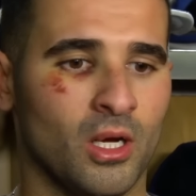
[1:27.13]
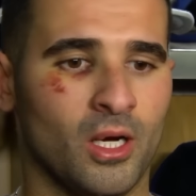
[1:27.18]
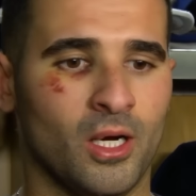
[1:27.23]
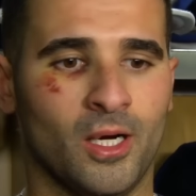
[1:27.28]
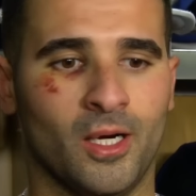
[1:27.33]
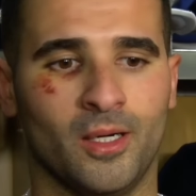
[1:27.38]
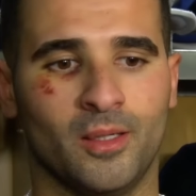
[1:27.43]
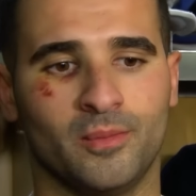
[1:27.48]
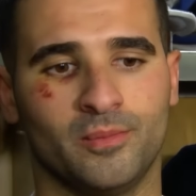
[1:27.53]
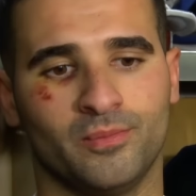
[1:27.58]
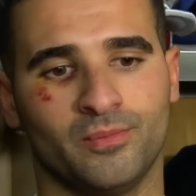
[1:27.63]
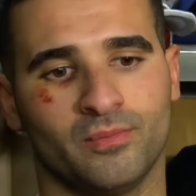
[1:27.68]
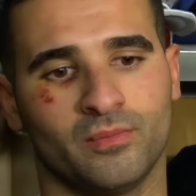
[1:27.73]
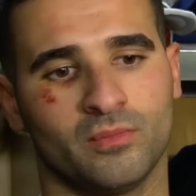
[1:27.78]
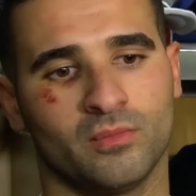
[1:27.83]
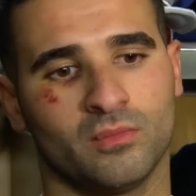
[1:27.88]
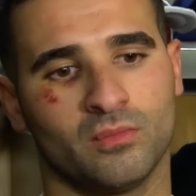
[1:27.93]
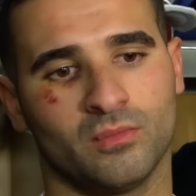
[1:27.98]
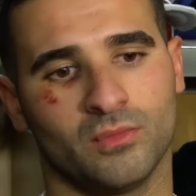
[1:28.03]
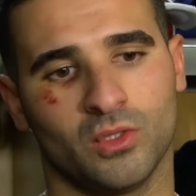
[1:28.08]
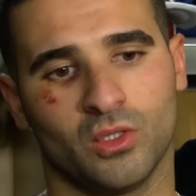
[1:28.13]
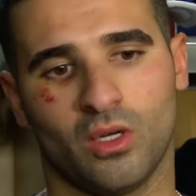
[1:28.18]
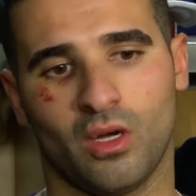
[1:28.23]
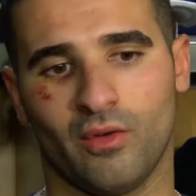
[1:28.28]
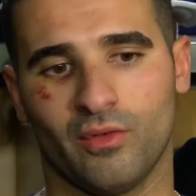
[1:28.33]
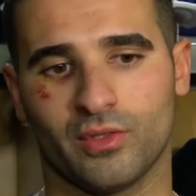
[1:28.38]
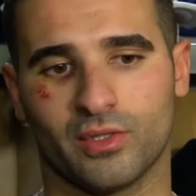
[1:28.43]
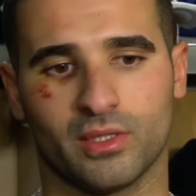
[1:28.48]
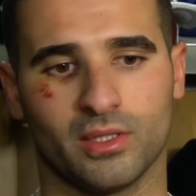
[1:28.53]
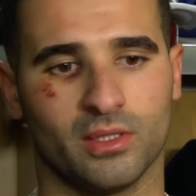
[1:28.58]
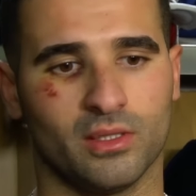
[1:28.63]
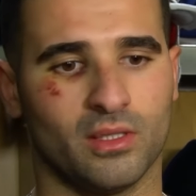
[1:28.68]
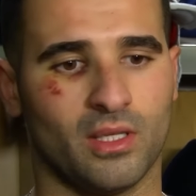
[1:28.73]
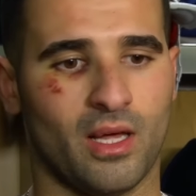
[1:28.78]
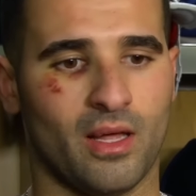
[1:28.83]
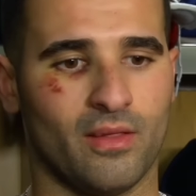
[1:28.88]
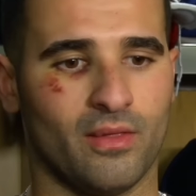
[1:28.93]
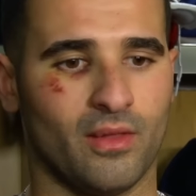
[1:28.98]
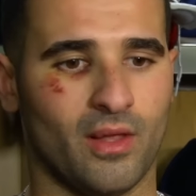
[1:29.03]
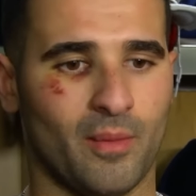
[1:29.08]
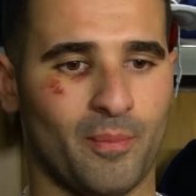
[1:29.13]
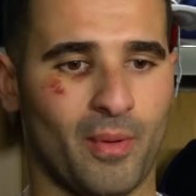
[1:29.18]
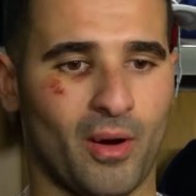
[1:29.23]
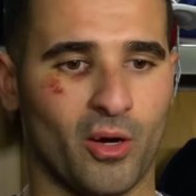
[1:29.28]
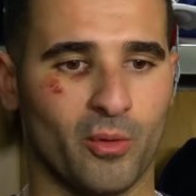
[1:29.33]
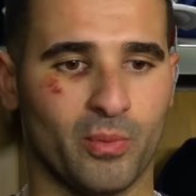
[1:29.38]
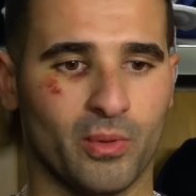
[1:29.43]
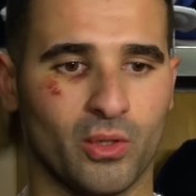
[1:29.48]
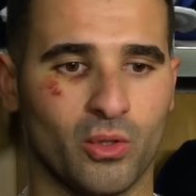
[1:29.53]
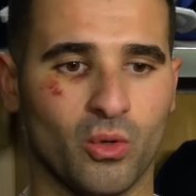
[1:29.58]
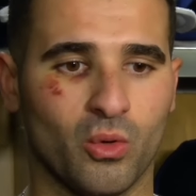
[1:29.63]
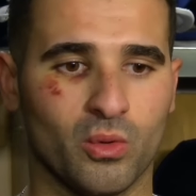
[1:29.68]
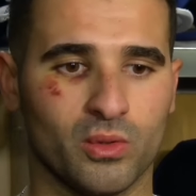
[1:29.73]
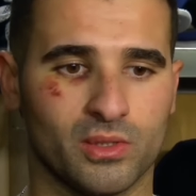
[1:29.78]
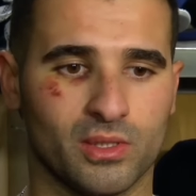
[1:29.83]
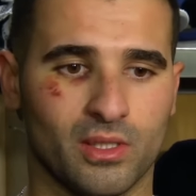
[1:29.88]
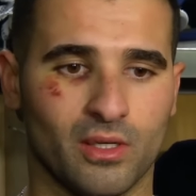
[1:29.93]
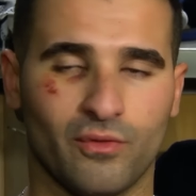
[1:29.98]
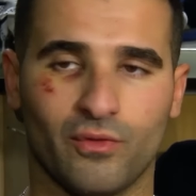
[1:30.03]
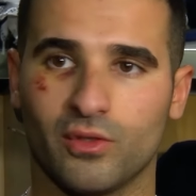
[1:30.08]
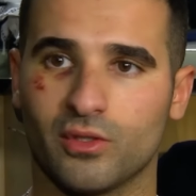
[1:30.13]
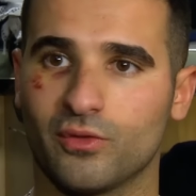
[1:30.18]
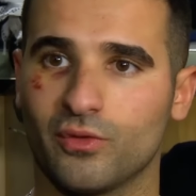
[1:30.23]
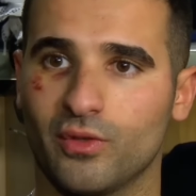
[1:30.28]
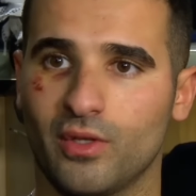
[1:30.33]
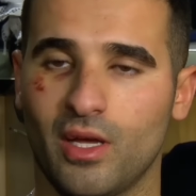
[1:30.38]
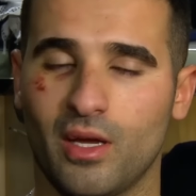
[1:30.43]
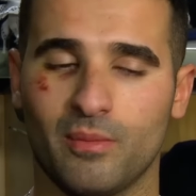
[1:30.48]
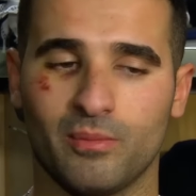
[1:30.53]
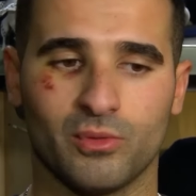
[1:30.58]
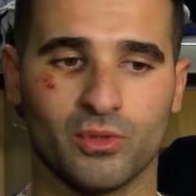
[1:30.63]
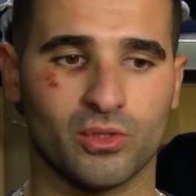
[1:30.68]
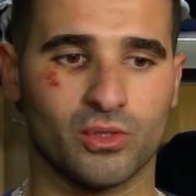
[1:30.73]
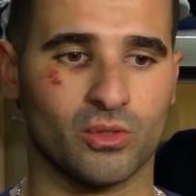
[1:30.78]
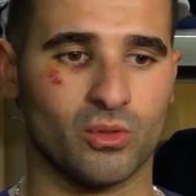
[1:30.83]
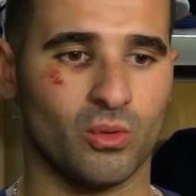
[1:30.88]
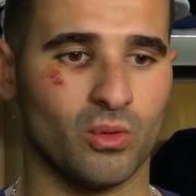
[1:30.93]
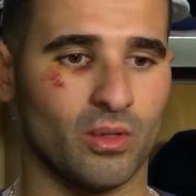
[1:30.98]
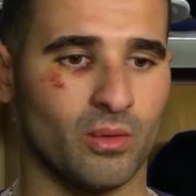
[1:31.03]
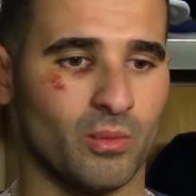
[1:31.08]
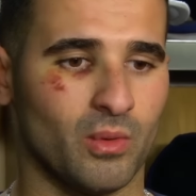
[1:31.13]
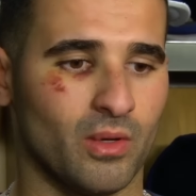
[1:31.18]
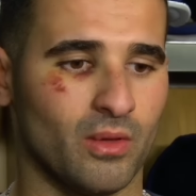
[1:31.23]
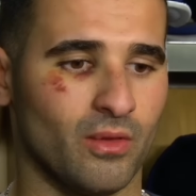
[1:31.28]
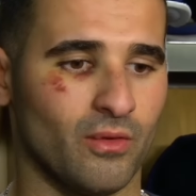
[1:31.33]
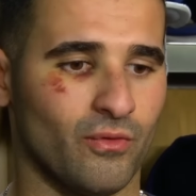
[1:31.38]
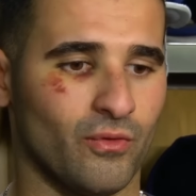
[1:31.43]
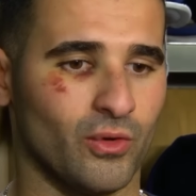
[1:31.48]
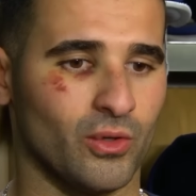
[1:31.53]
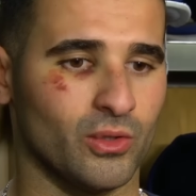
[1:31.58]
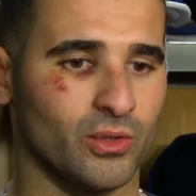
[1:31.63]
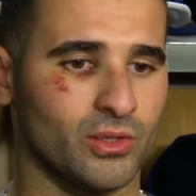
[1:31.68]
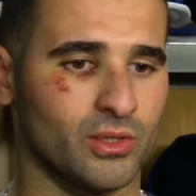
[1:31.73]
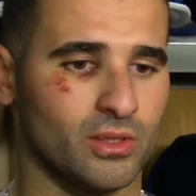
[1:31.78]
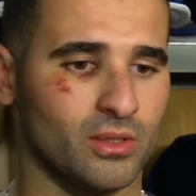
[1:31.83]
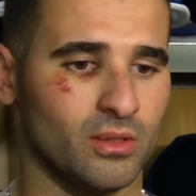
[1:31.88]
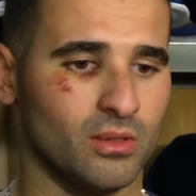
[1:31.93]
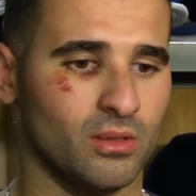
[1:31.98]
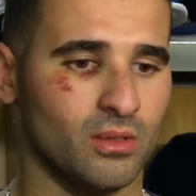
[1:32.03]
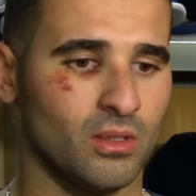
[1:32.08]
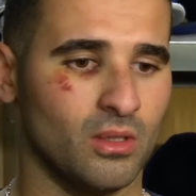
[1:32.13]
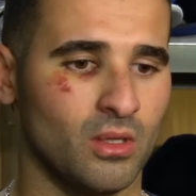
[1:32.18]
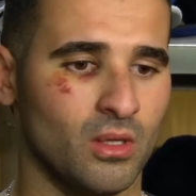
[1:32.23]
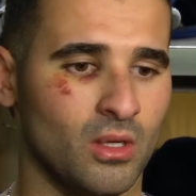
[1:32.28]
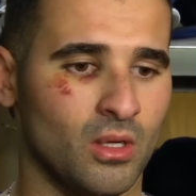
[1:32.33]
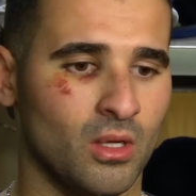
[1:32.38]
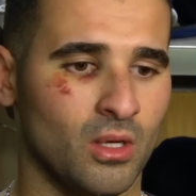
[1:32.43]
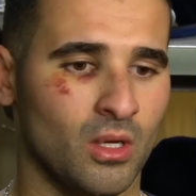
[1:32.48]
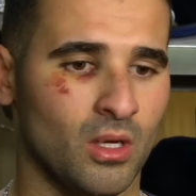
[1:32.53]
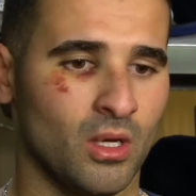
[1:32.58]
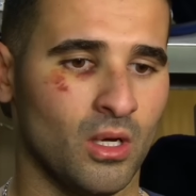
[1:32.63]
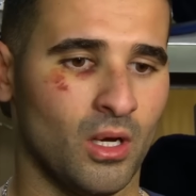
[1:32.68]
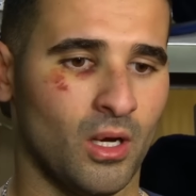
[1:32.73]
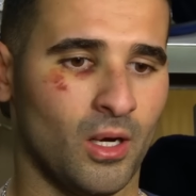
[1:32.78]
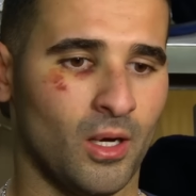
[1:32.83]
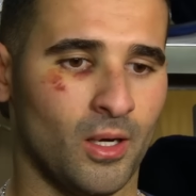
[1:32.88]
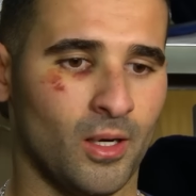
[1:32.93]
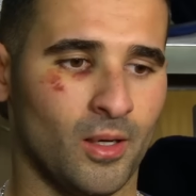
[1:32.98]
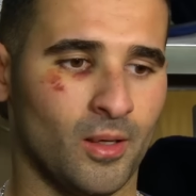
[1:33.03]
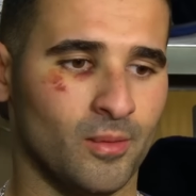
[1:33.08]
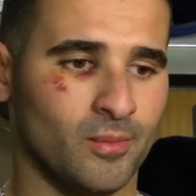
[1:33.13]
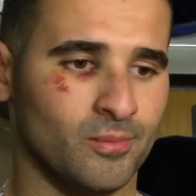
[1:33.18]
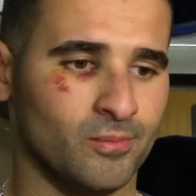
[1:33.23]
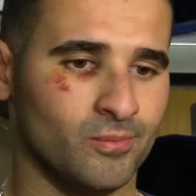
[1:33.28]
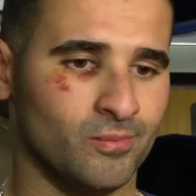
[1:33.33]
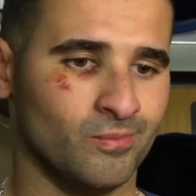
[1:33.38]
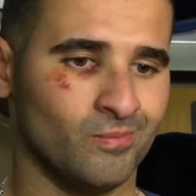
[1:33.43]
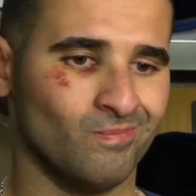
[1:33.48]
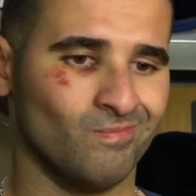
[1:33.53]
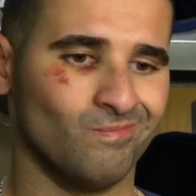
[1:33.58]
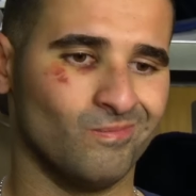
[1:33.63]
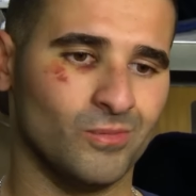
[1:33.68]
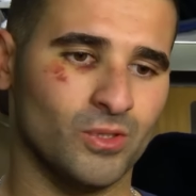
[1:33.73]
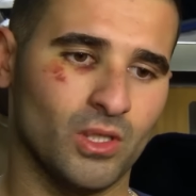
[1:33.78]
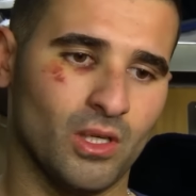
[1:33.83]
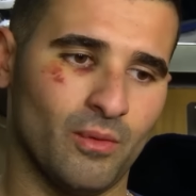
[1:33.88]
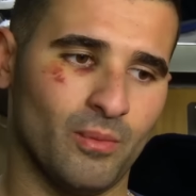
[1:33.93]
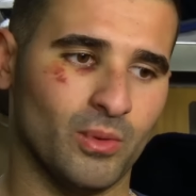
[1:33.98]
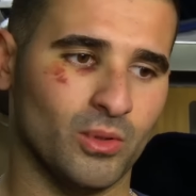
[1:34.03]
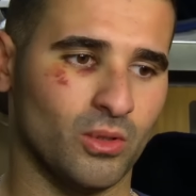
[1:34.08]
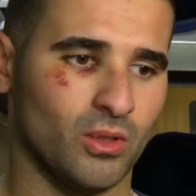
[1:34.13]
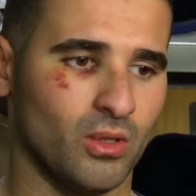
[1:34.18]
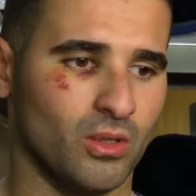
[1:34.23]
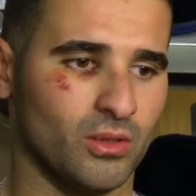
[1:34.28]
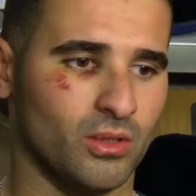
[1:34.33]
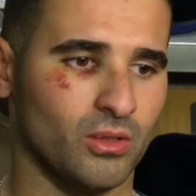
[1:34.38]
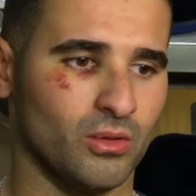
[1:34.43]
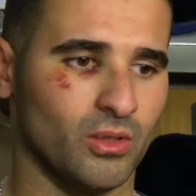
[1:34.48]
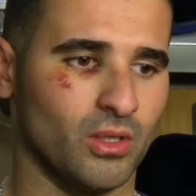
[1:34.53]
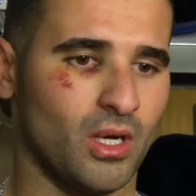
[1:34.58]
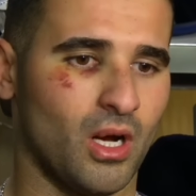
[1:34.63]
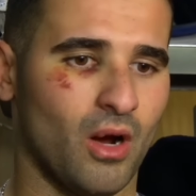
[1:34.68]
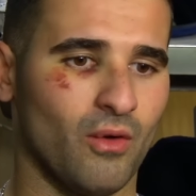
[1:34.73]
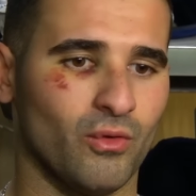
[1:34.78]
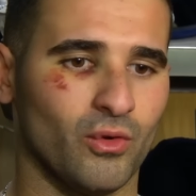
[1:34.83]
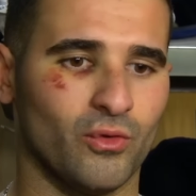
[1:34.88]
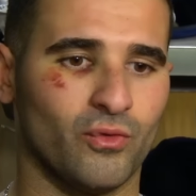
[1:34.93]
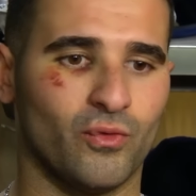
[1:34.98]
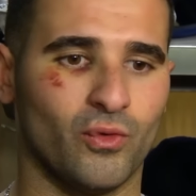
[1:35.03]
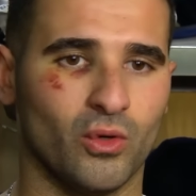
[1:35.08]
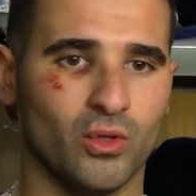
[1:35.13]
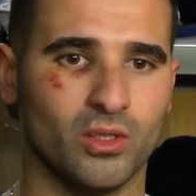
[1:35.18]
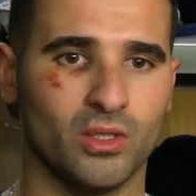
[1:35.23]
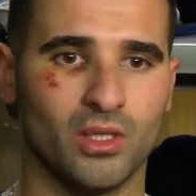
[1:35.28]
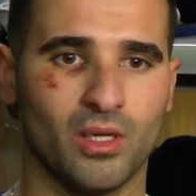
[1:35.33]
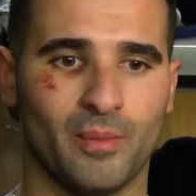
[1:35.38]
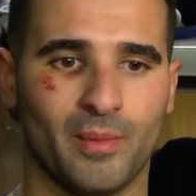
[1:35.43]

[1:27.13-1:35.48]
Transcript: um, you know, obviously that, that power play goal was the difference for them, just scoring one in the first, and um, we were able to recover fully.